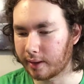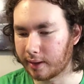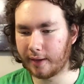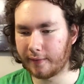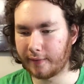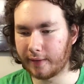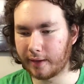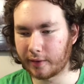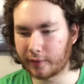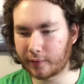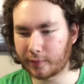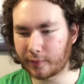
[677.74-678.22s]

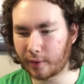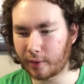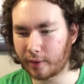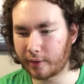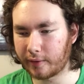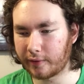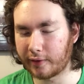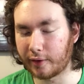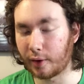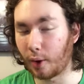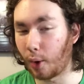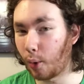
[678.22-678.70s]
And then as far
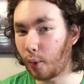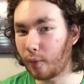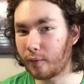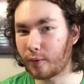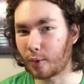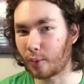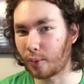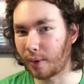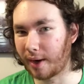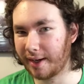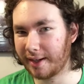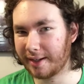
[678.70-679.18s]
as an
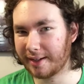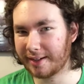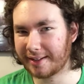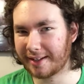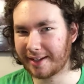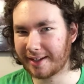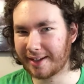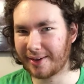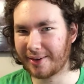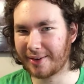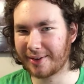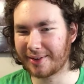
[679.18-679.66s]
overrated
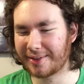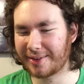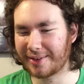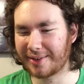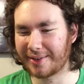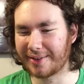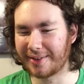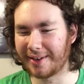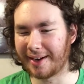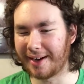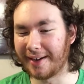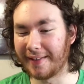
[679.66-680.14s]

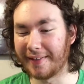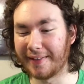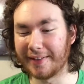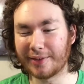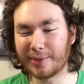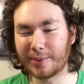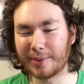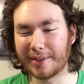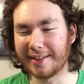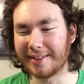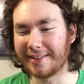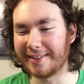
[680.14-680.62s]
character,
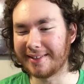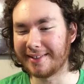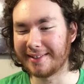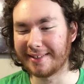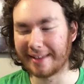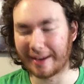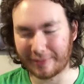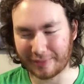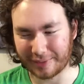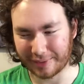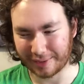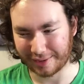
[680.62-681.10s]
this one is
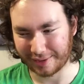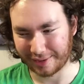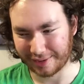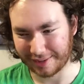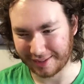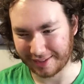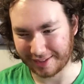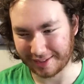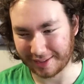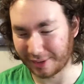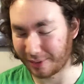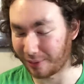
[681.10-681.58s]

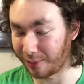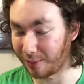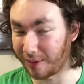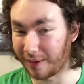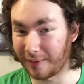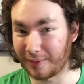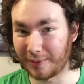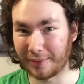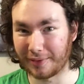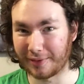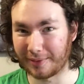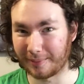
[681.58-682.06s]
definitely going to
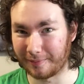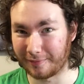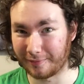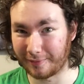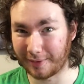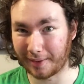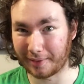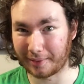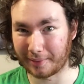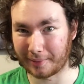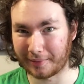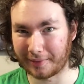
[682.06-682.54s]
ruffle some
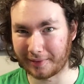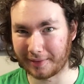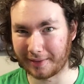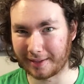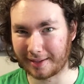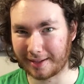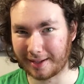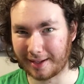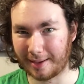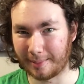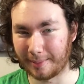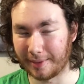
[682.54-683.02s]
feathers in the
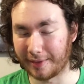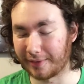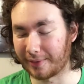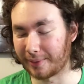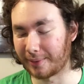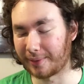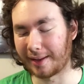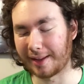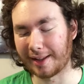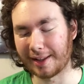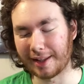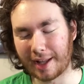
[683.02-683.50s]
comments.
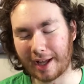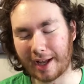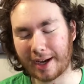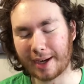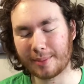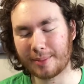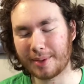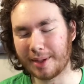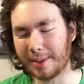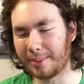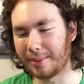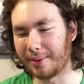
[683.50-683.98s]
There's a lot
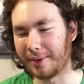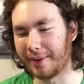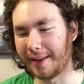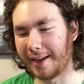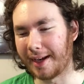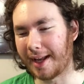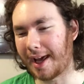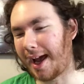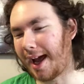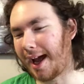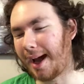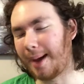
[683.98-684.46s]
of people
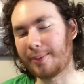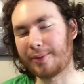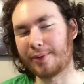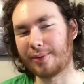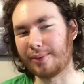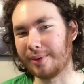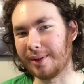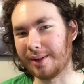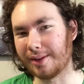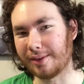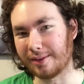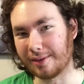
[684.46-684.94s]
that
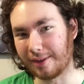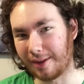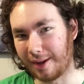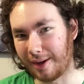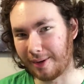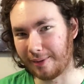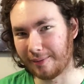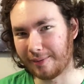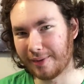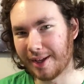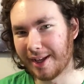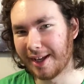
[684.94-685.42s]
absolutely
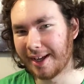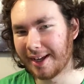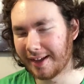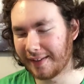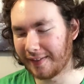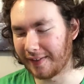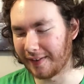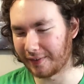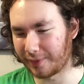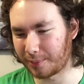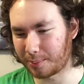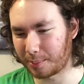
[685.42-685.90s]
love
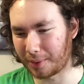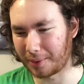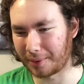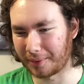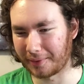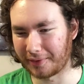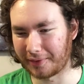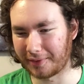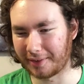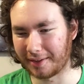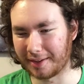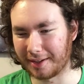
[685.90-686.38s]
this
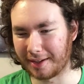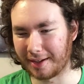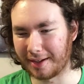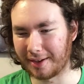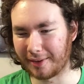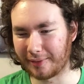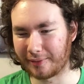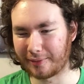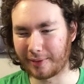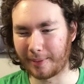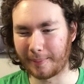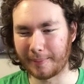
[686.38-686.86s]
person
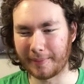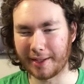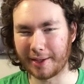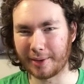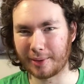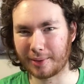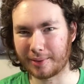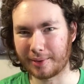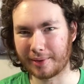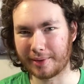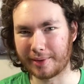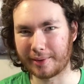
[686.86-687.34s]
from the
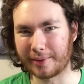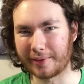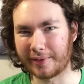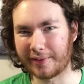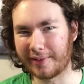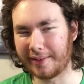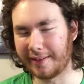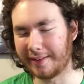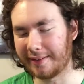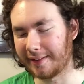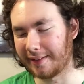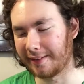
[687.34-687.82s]
earlier
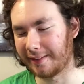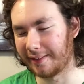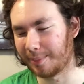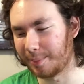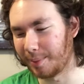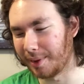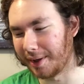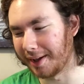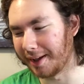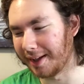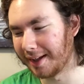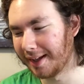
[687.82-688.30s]
seasons,
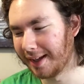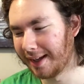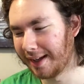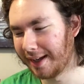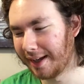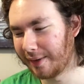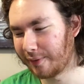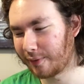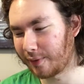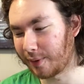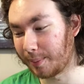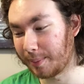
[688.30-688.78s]
but
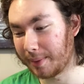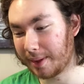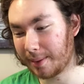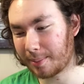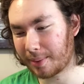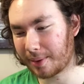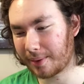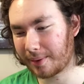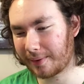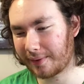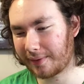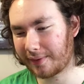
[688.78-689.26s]
for me
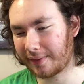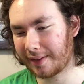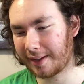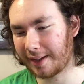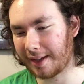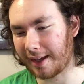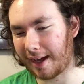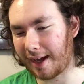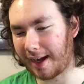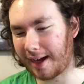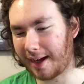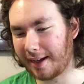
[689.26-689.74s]

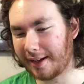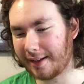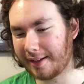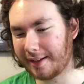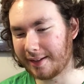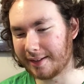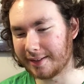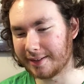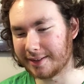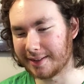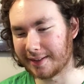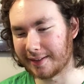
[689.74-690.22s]
personally,
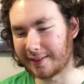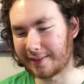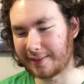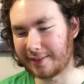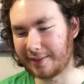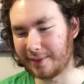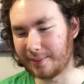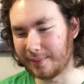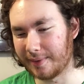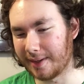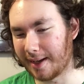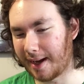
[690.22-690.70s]
I just
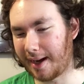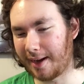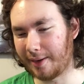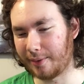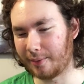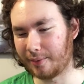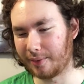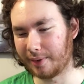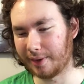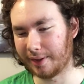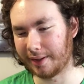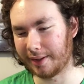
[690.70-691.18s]
do
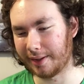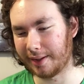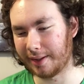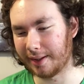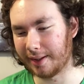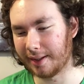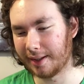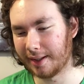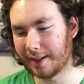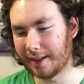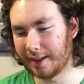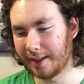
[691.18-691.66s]
not
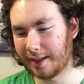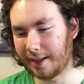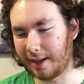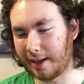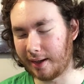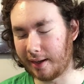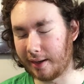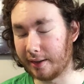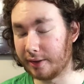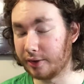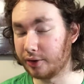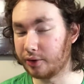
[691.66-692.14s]
really
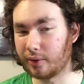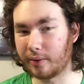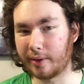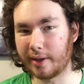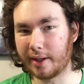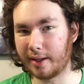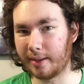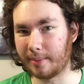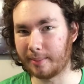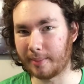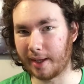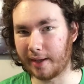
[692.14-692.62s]
enjoy
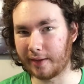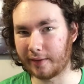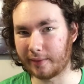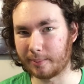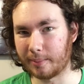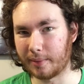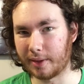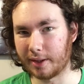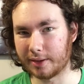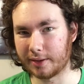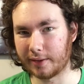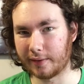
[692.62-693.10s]
him as
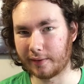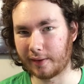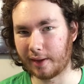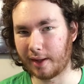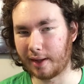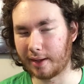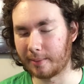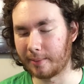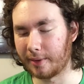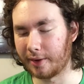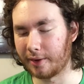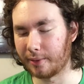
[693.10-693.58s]
much as a
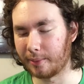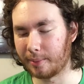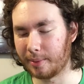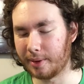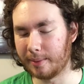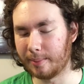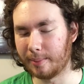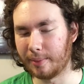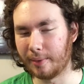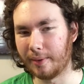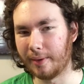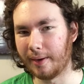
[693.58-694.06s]
lot of other
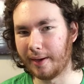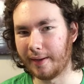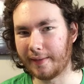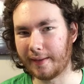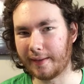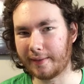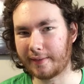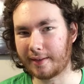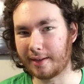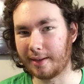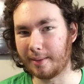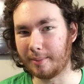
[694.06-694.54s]
people, and
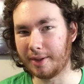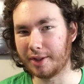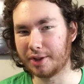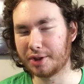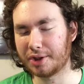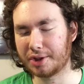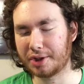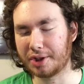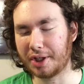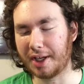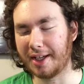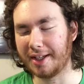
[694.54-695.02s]
that's going to be
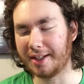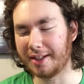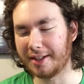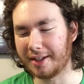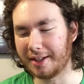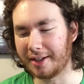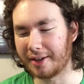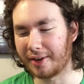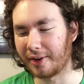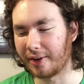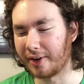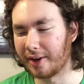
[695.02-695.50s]
Shane
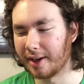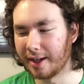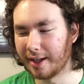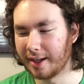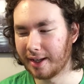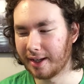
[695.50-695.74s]
here.